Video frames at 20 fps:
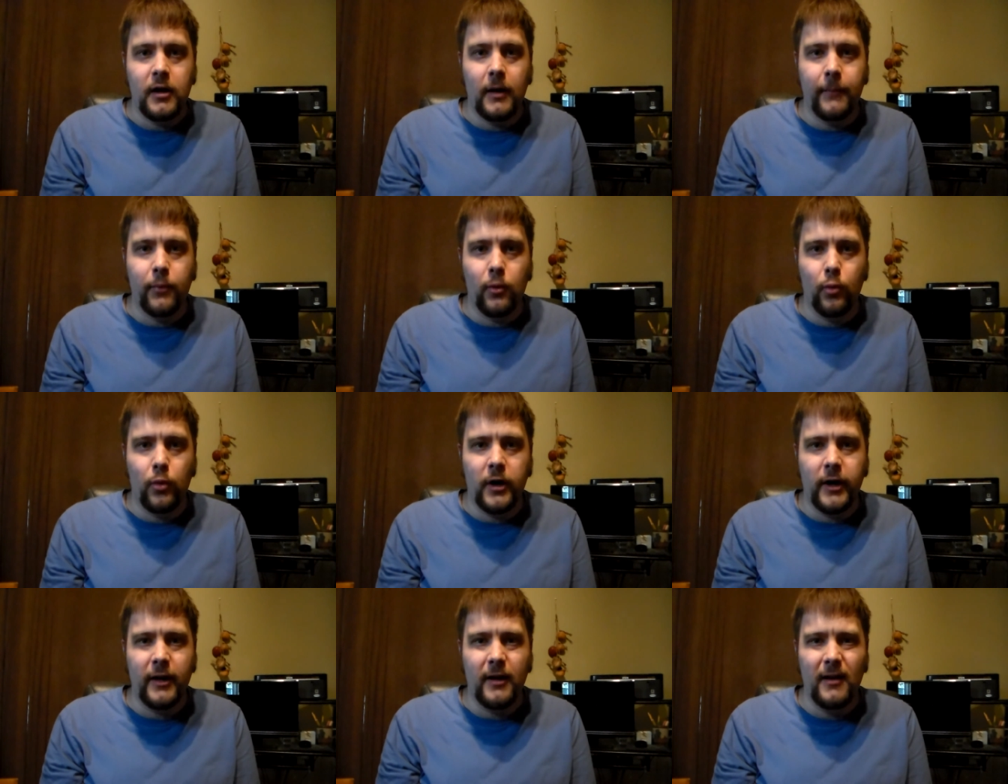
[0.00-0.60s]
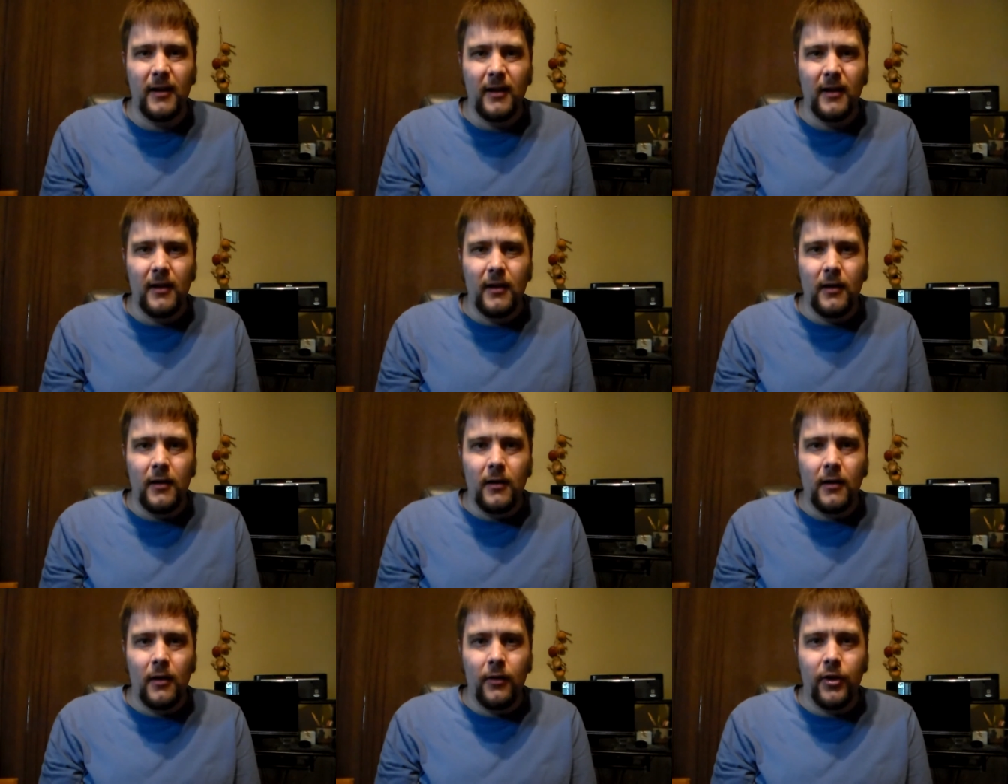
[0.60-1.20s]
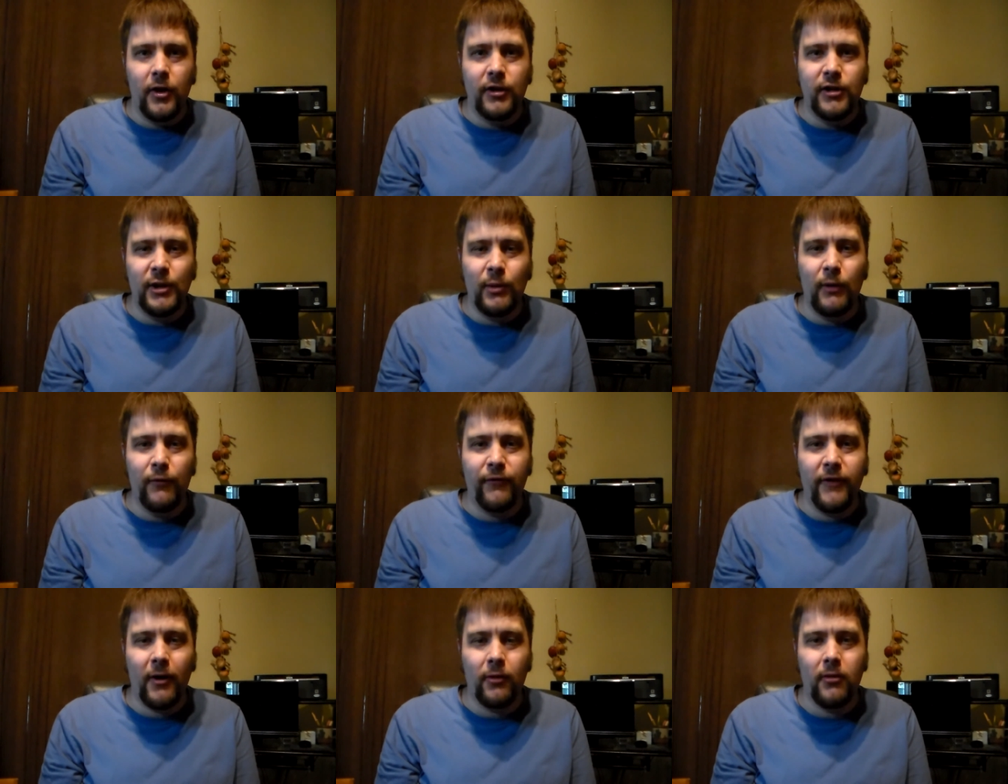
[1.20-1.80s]
Number one, the
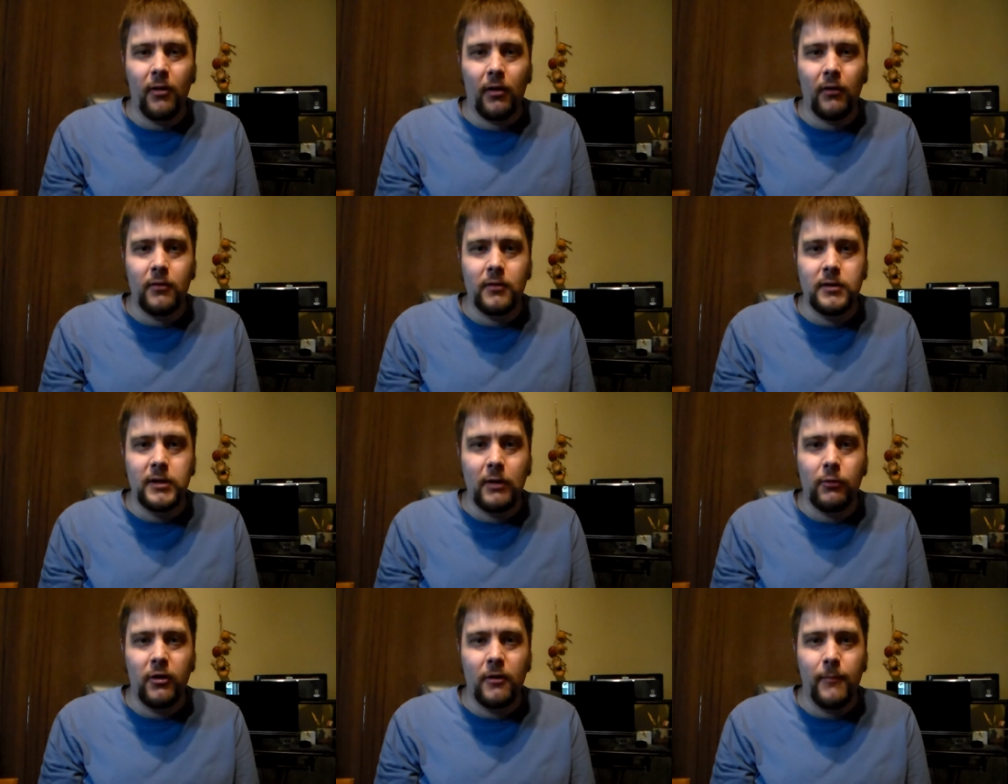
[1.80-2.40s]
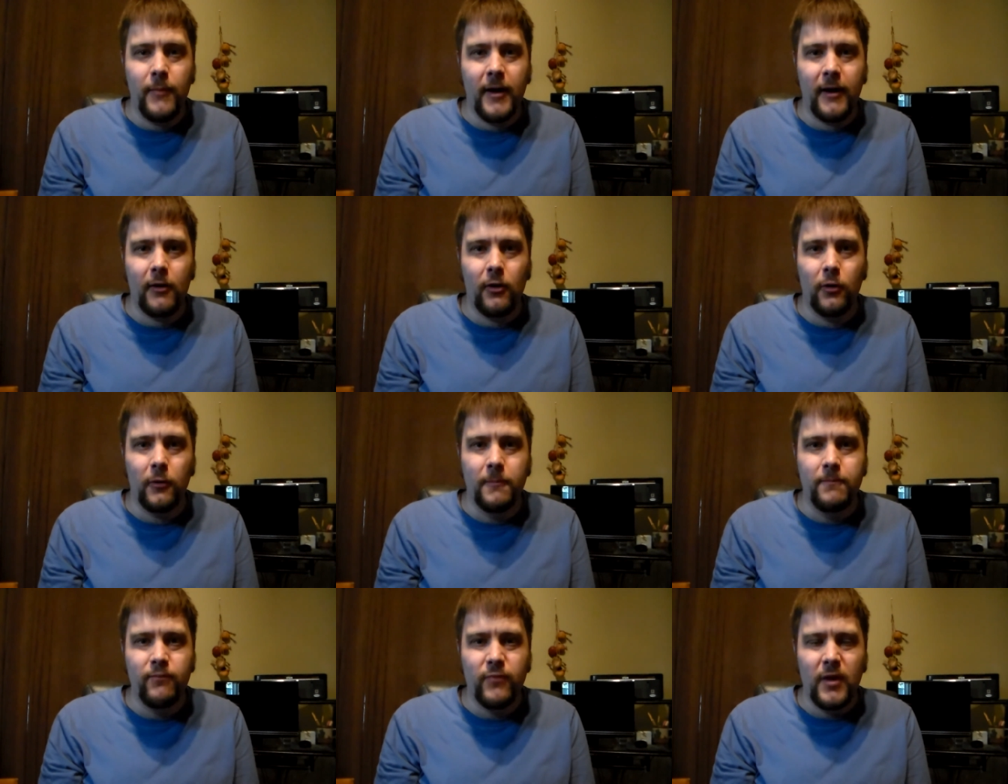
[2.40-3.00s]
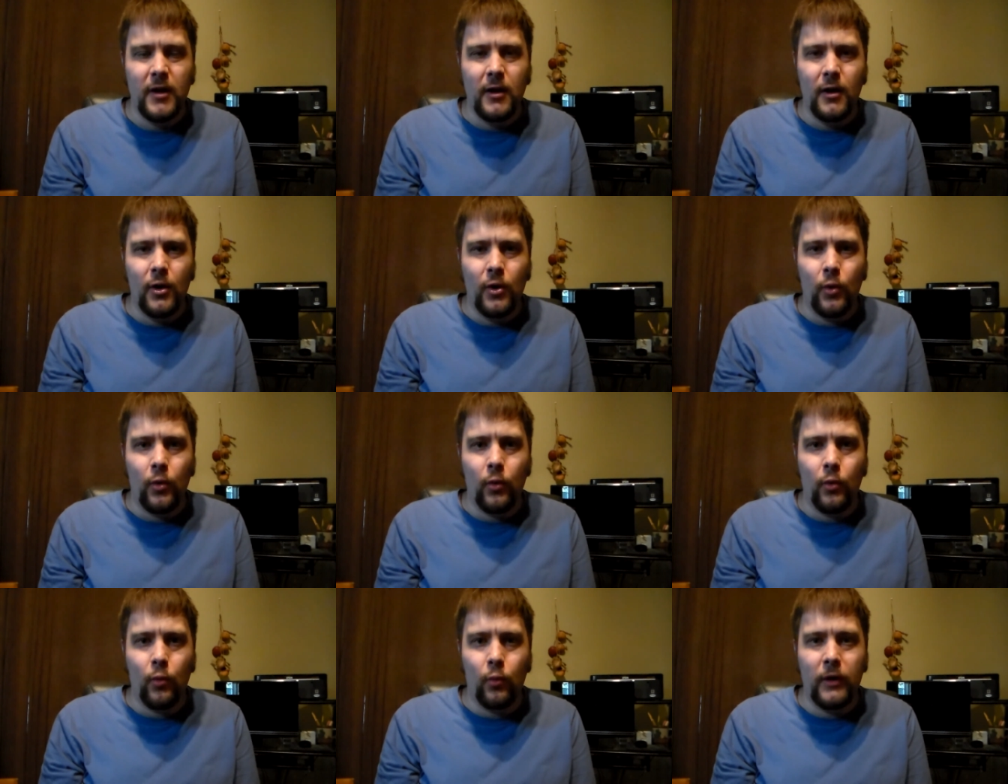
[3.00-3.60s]
T-1000's liquid metal
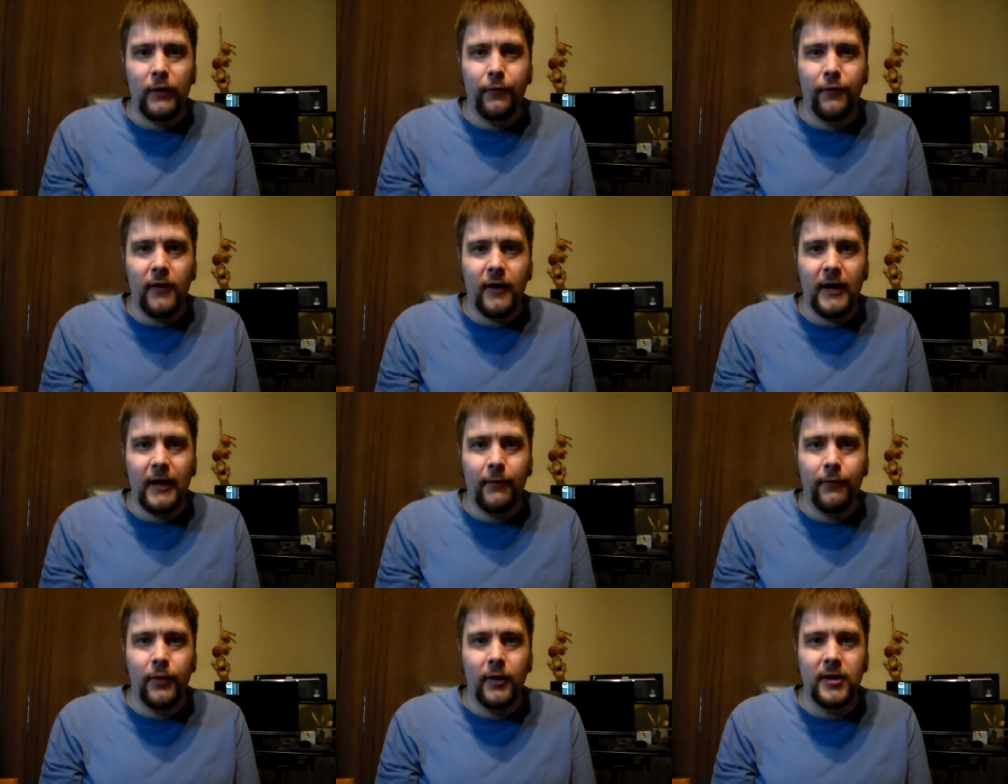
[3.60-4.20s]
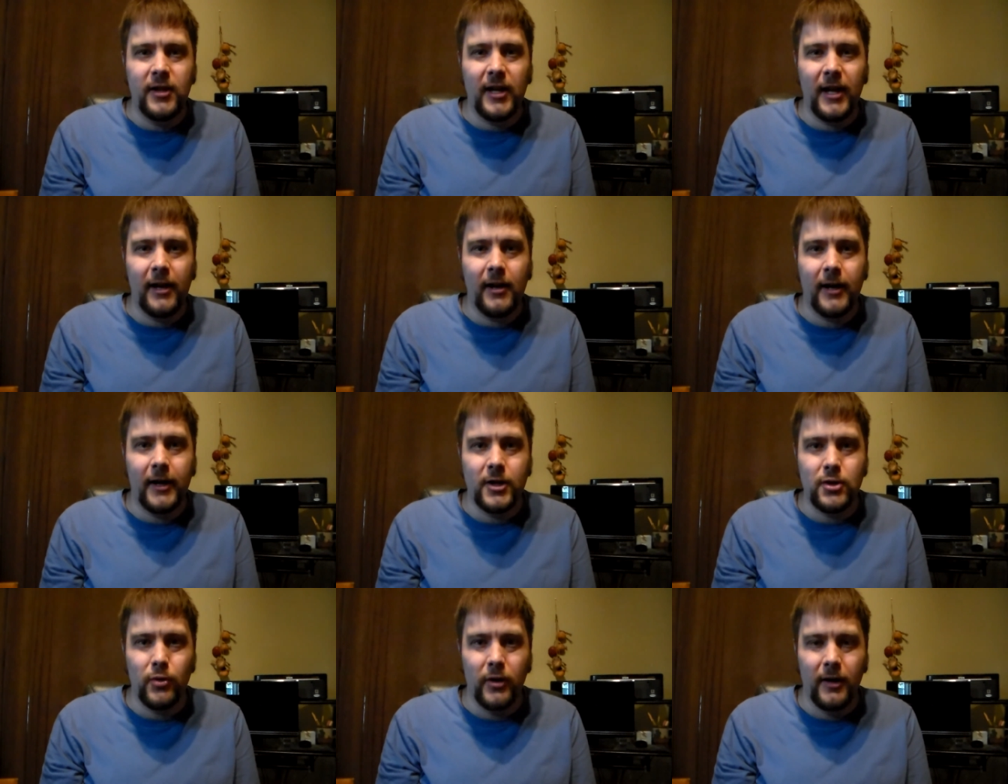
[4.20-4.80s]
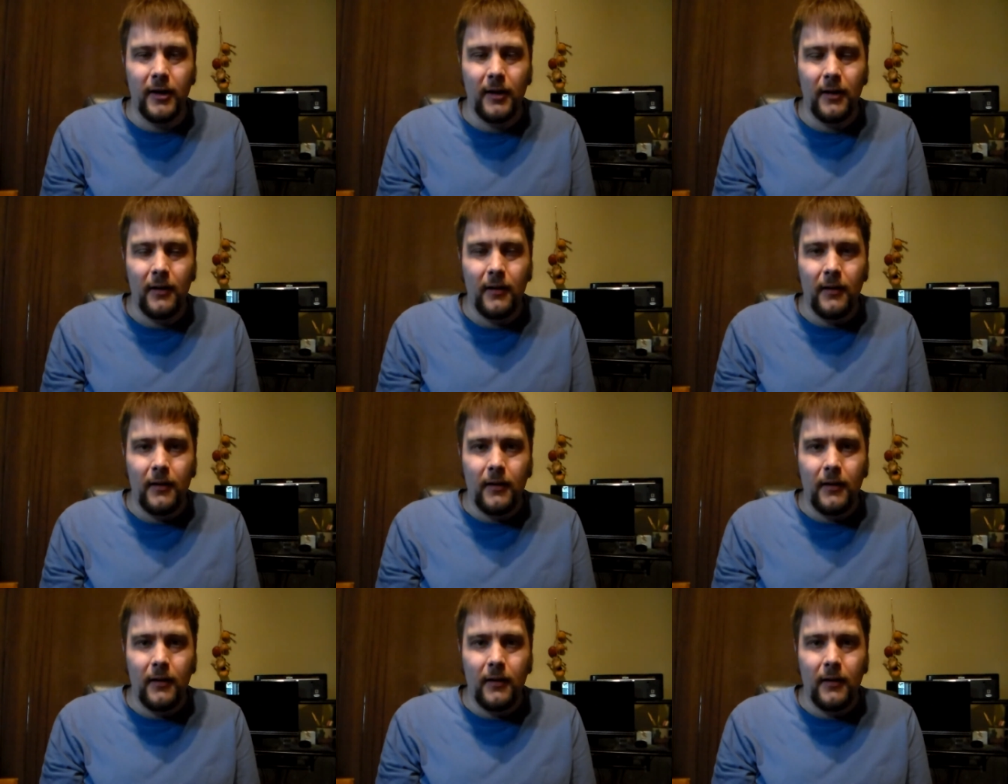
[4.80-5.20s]
revived the T-800.